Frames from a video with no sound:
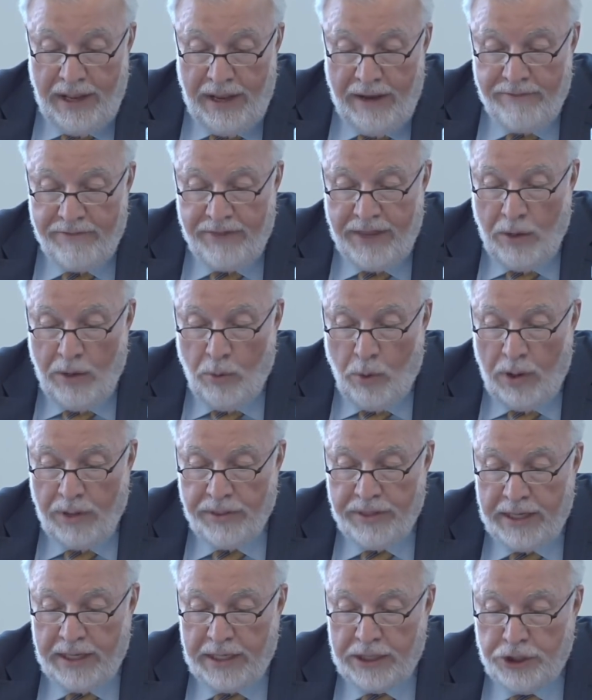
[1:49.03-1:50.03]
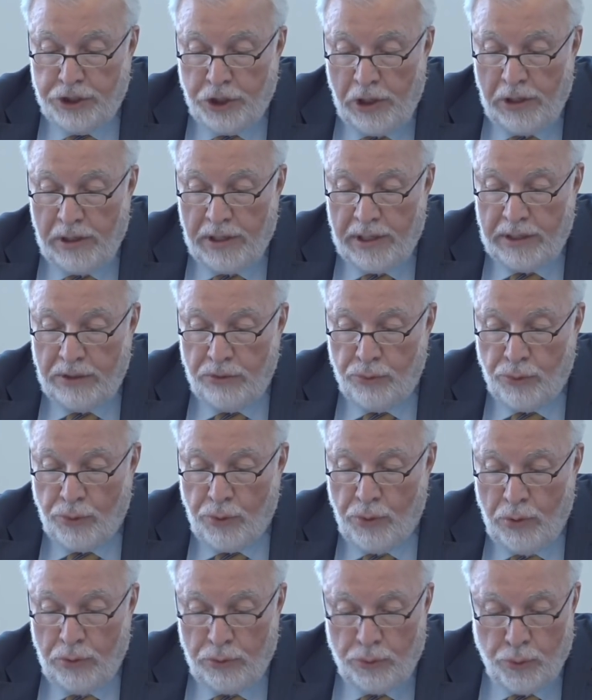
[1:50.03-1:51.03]
if they want their children
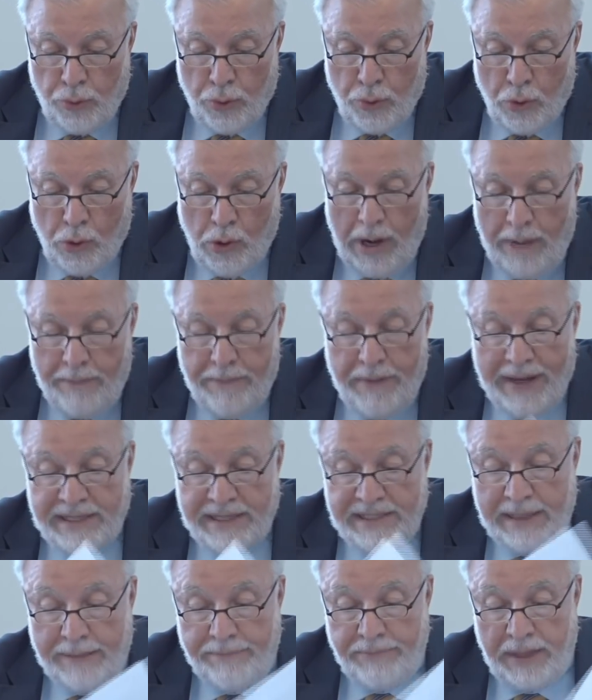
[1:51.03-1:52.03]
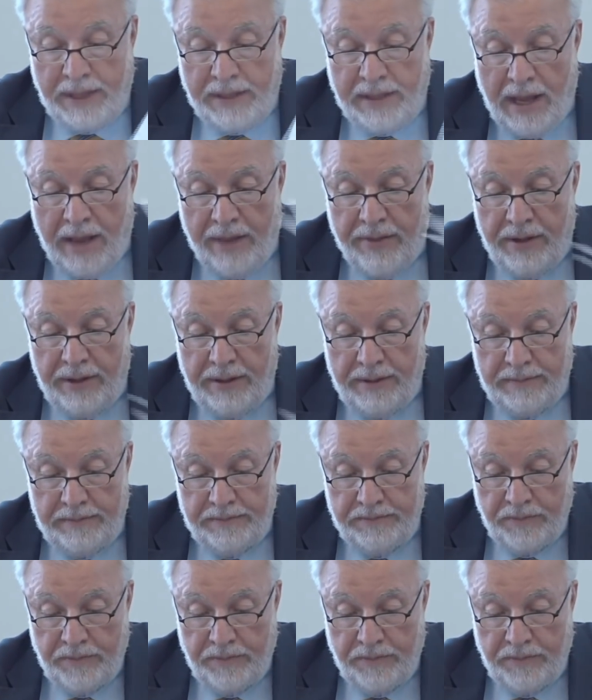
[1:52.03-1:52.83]
to grow up accepting the other.